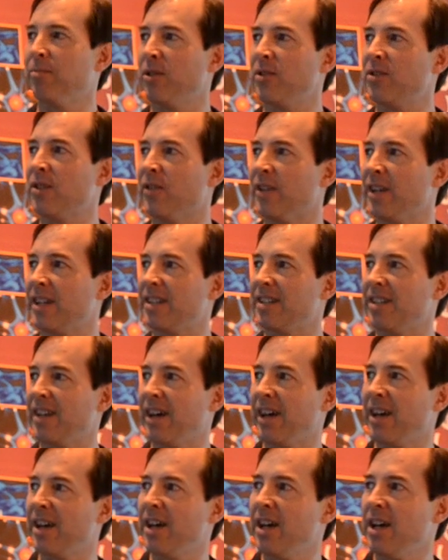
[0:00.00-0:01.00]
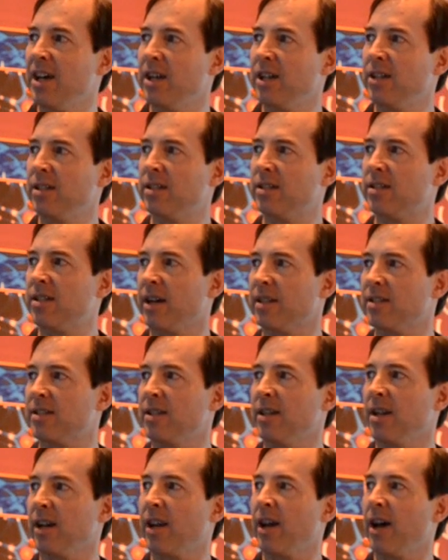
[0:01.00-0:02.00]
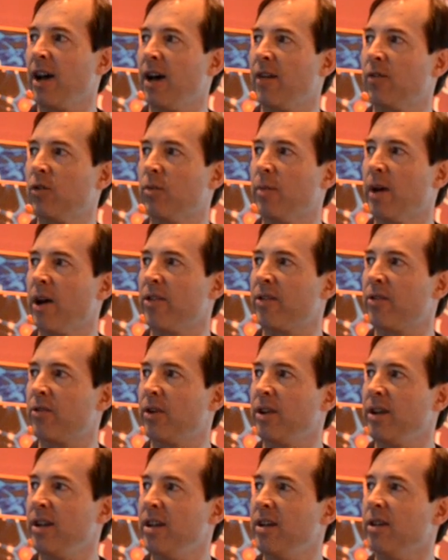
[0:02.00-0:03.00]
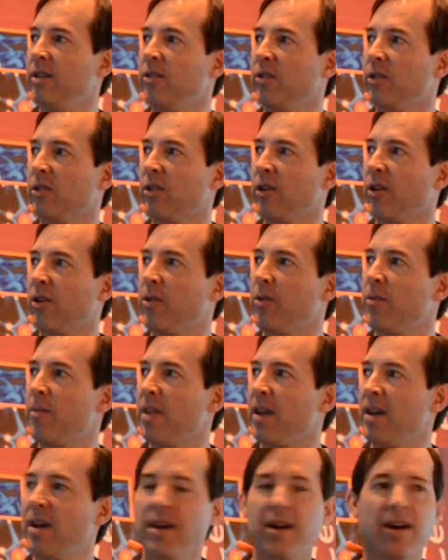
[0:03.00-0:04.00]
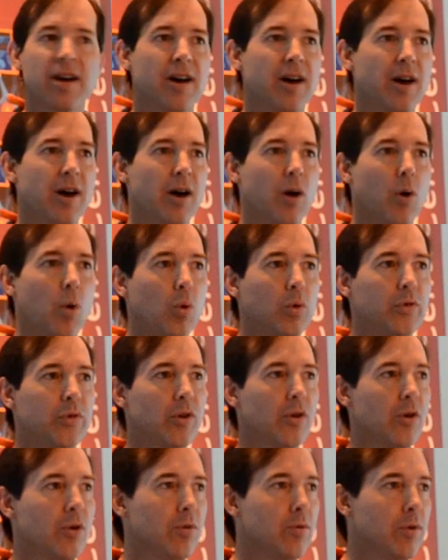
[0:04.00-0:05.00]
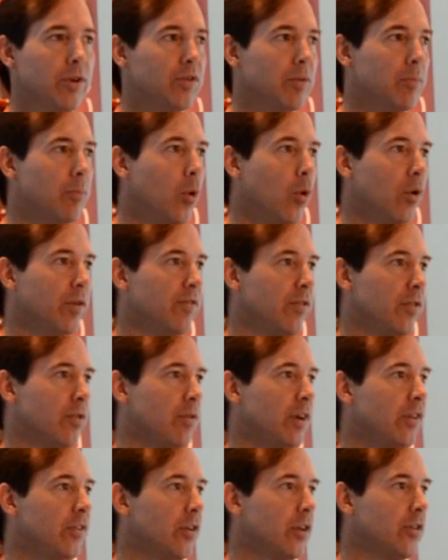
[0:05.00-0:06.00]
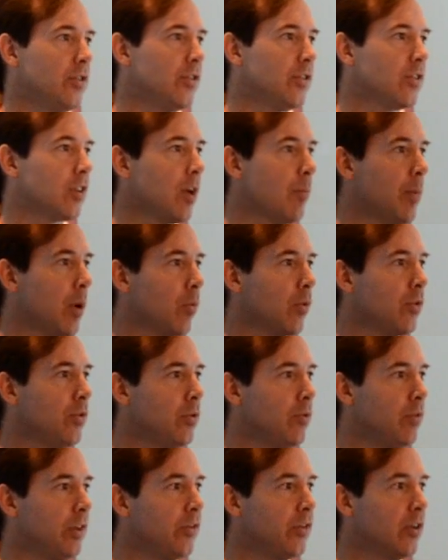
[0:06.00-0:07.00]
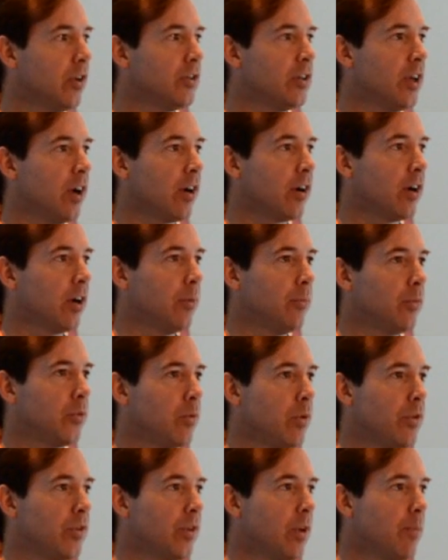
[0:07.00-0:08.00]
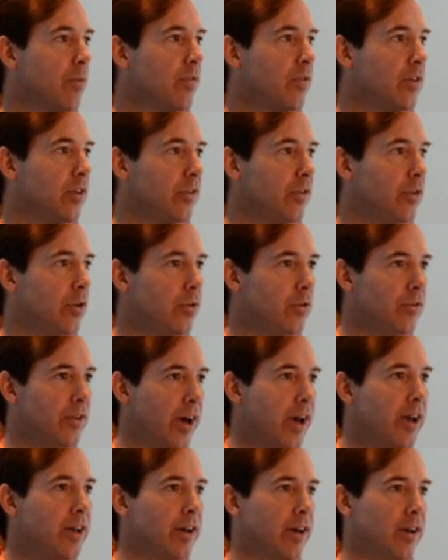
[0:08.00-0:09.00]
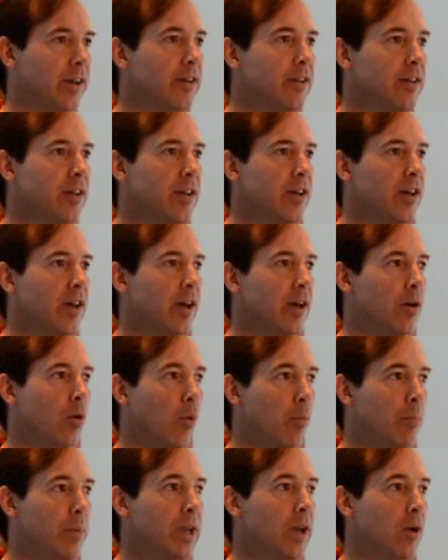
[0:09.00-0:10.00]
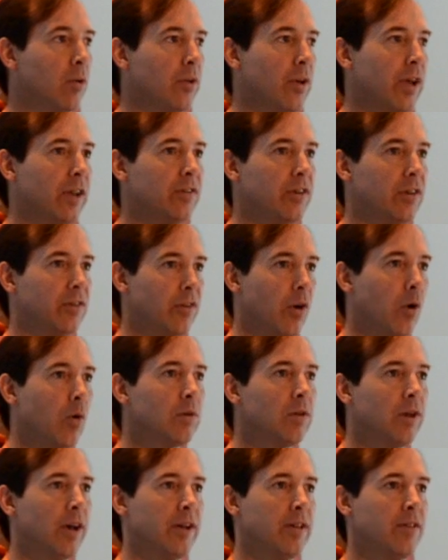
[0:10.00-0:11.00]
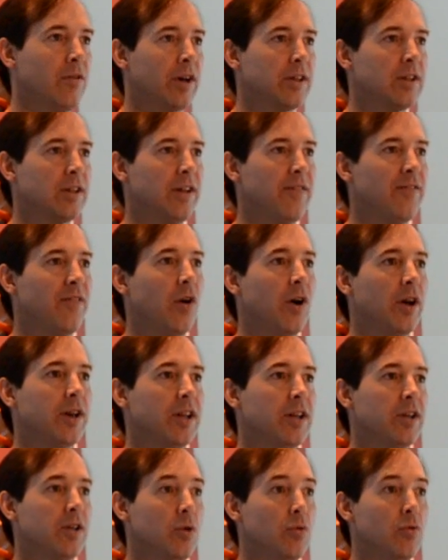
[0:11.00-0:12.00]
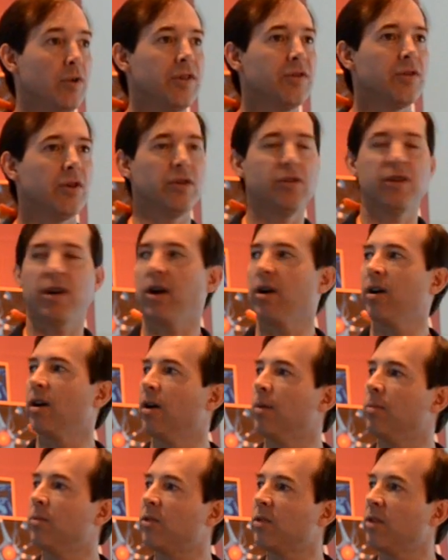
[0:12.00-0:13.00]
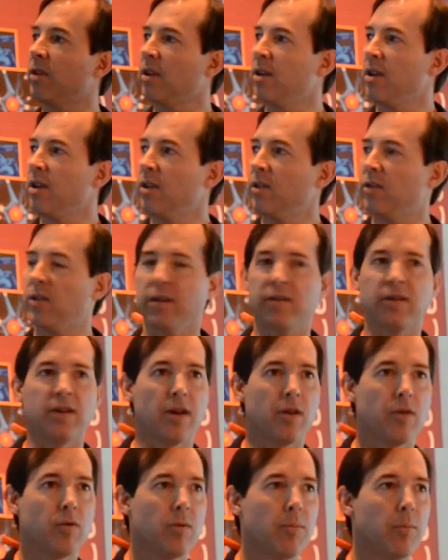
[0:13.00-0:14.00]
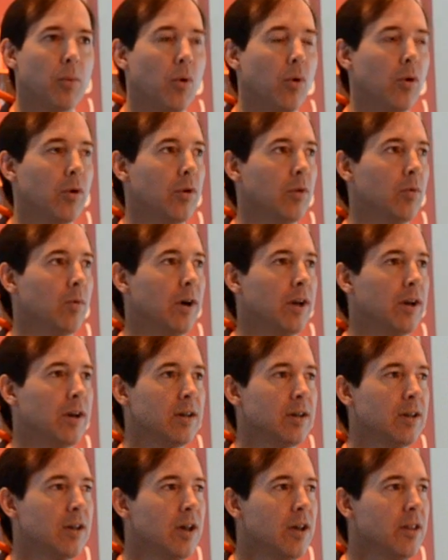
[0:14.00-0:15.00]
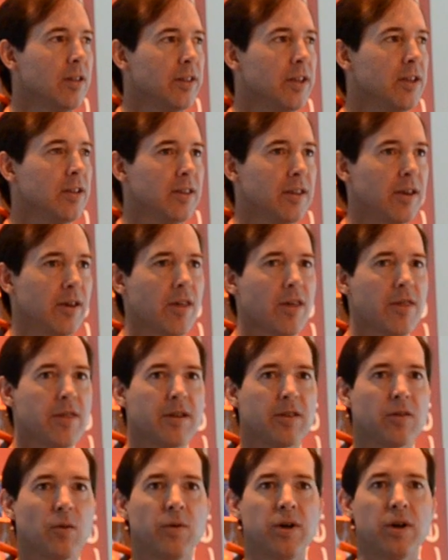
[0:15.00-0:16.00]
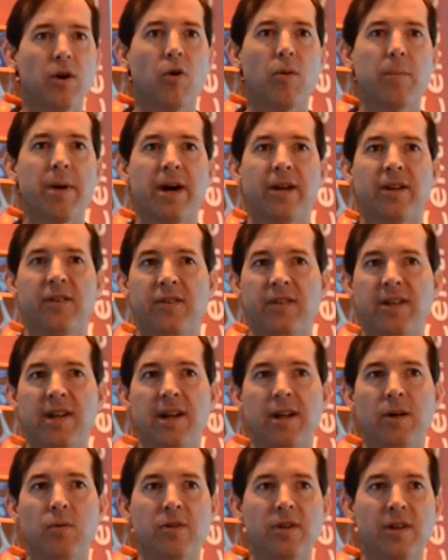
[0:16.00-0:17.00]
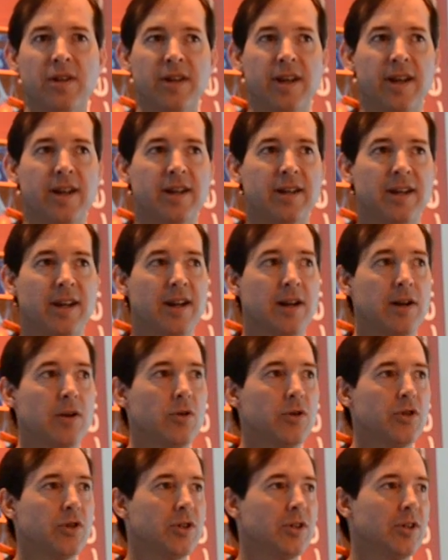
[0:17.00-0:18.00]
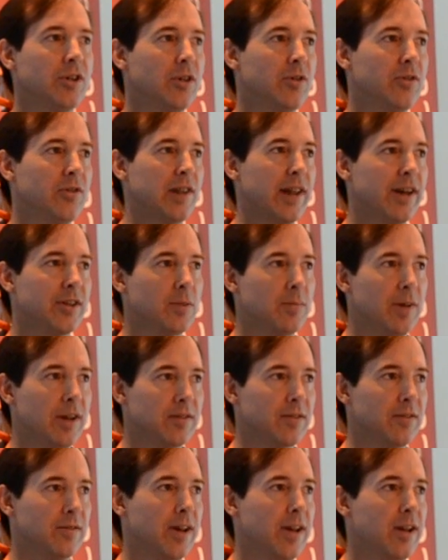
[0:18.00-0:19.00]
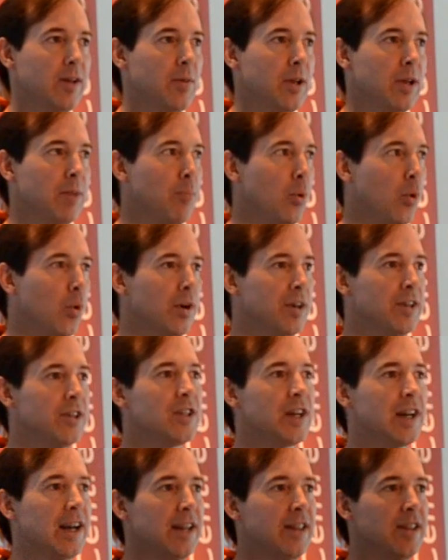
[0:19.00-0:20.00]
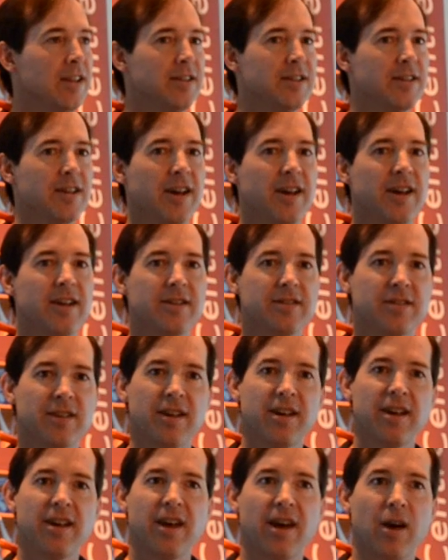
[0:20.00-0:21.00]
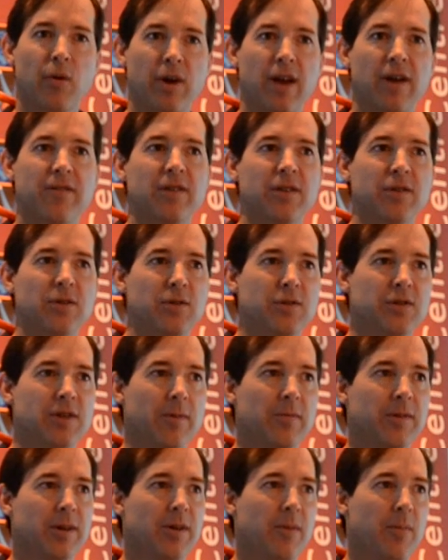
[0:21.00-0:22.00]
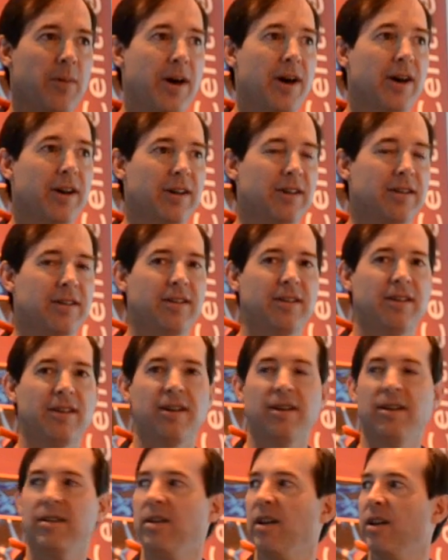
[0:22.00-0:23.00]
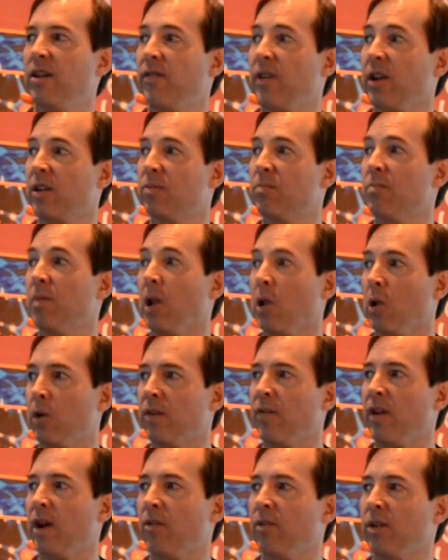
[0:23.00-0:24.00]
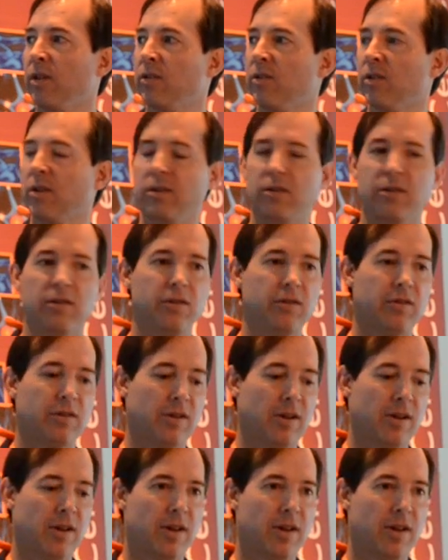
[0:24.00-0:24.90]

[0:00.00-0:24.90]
Most of it starts to decay after about 3 years or so. Also, it's important for the researchers to come up with new research outcomes. With some of this new data, or being able to access old data, they're actually finding new research outcomes. So that's another important one. The other thing that we know about is dealing with the data deluge. You know, there's large amounts of data being born digitally these days, and we have to do something about it. And it affects a lot of our researchers.